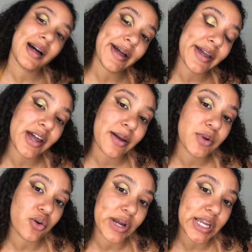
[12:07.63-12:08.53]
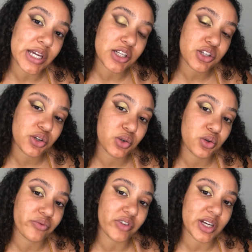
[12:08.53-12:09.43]
I am going
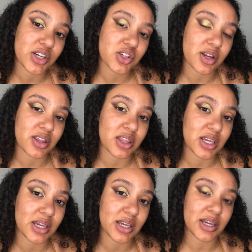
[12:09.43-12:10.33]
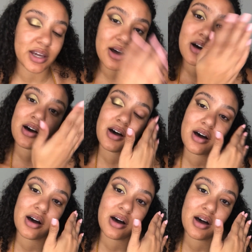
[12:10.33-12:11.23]
to finish the
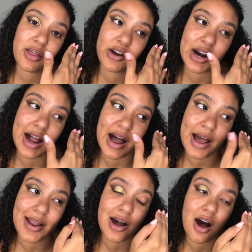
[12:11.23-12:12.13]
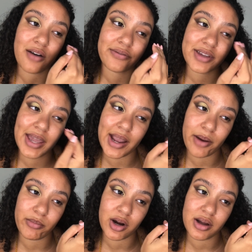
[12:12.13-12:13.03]
other eye off
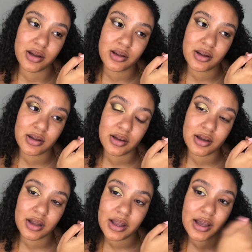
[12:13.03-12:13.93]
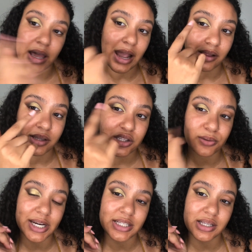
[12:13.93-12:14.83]
camera, at least
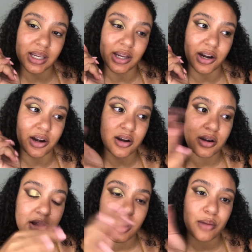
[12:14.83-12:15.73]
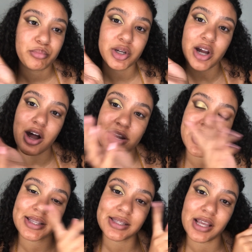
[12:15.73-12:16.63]
what I did here. Put on
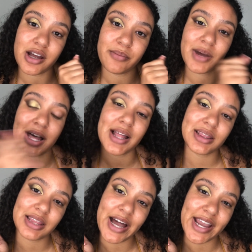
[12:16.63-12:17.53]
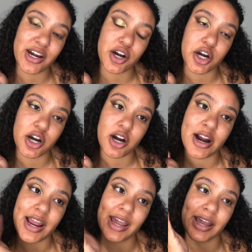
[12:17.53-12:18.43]
some liner
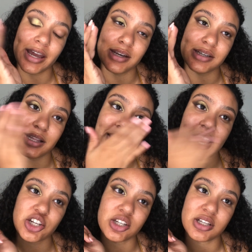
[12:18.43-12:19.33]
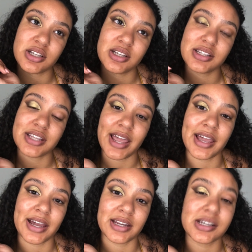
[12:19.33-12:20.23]
and lashes
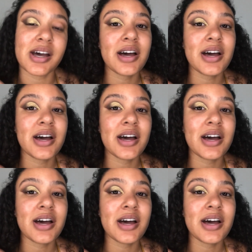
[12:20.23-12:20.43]
and